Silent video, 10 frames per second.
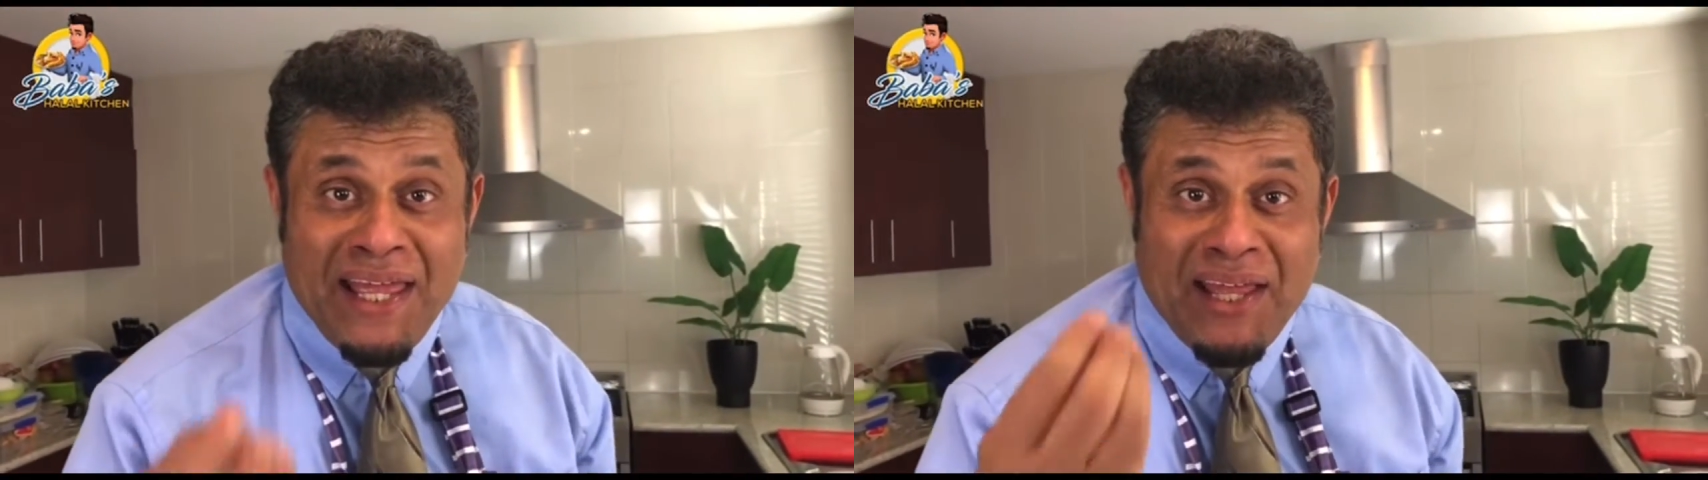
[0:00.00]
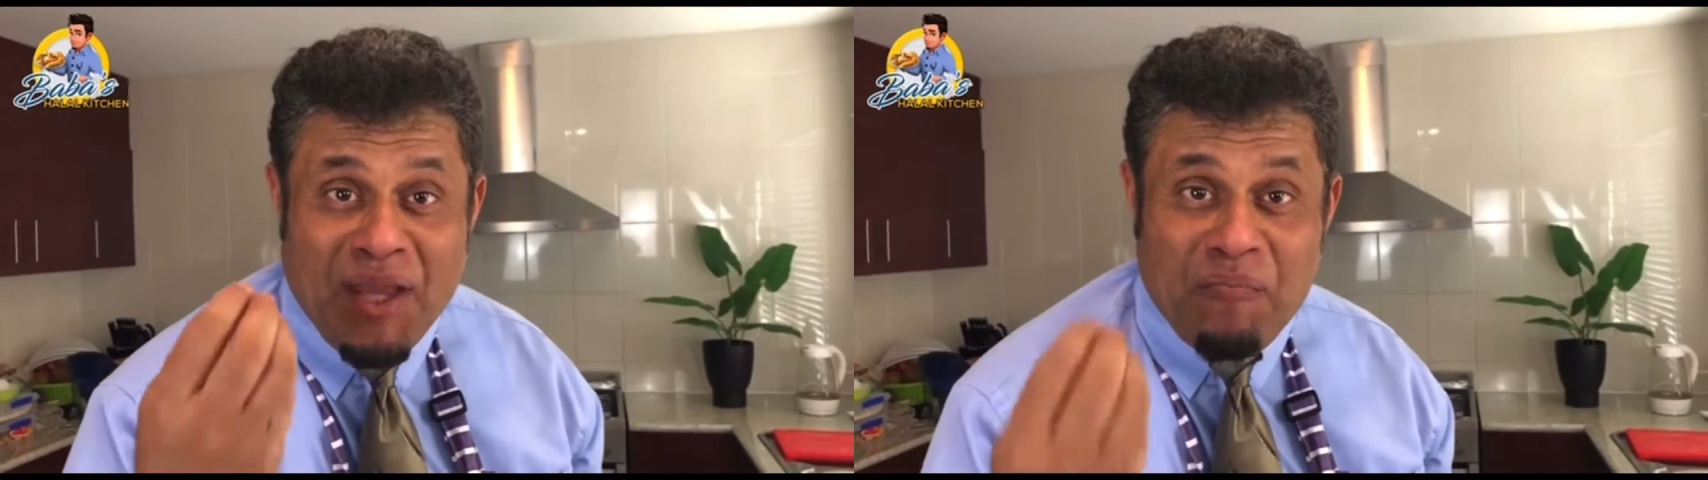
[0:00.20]

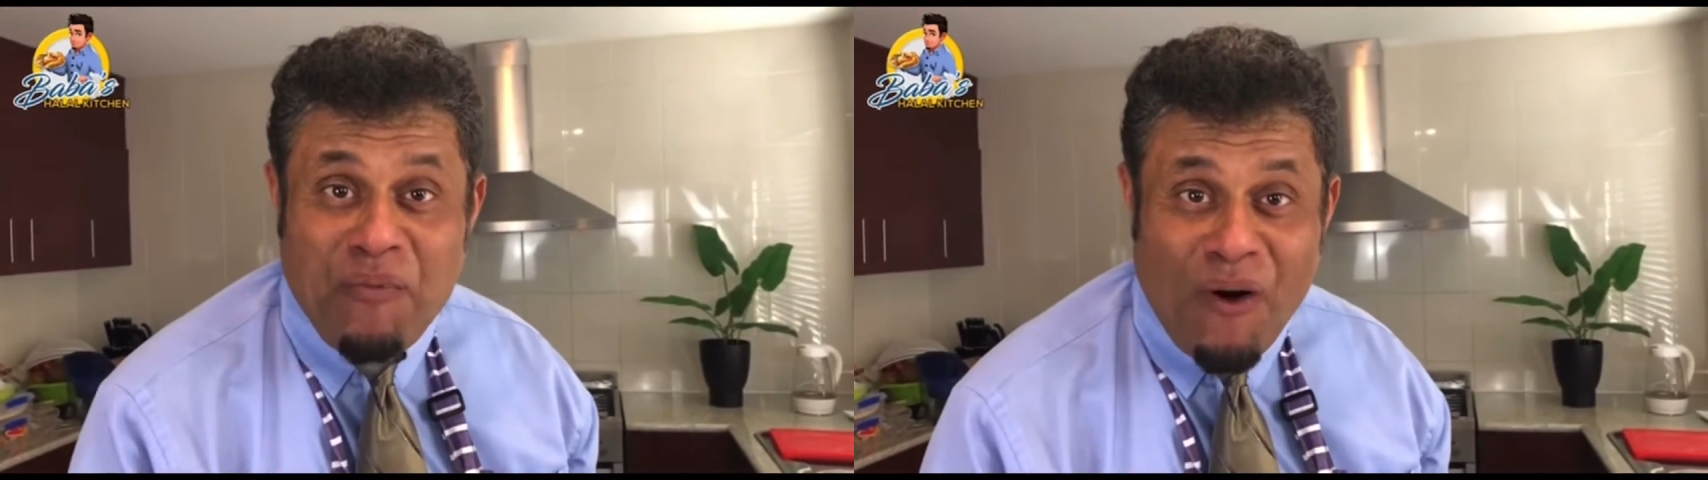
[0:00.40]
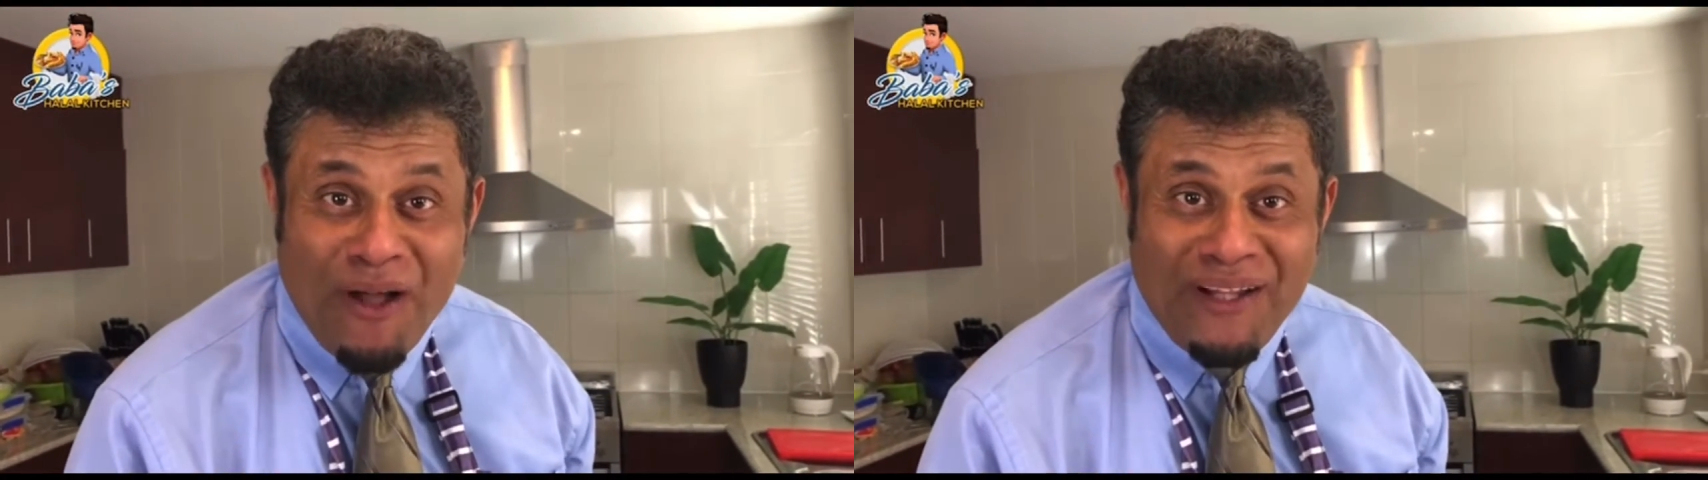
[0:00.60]
The
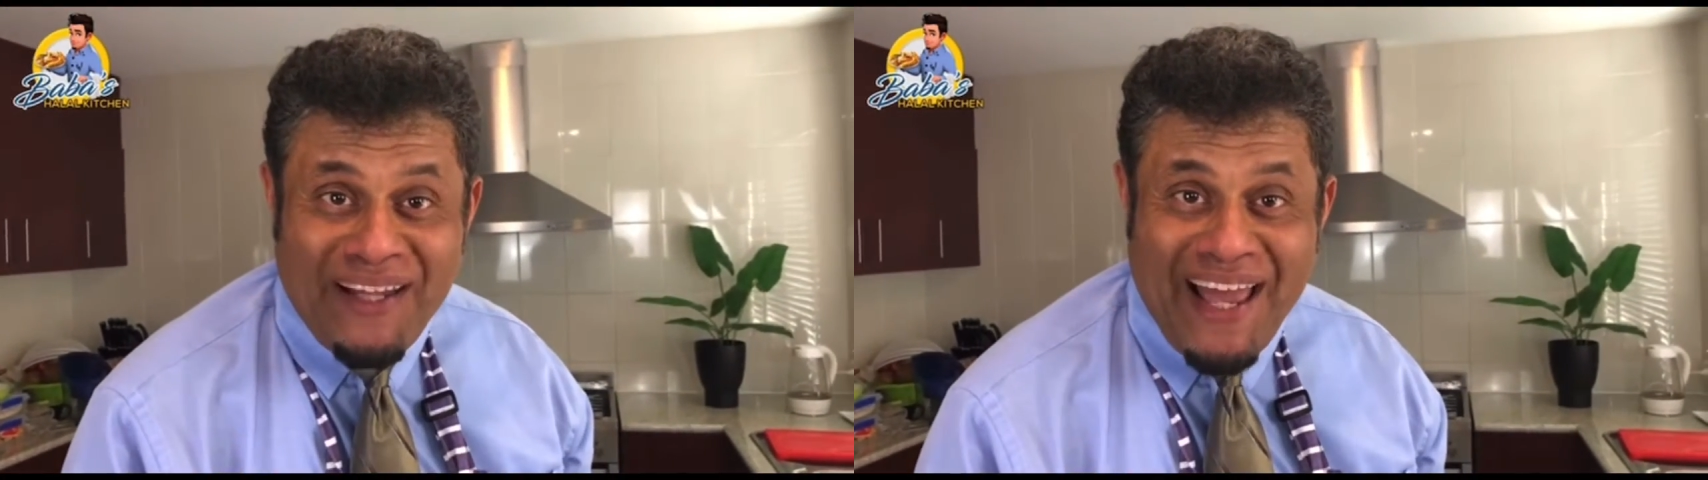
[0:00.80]
boiled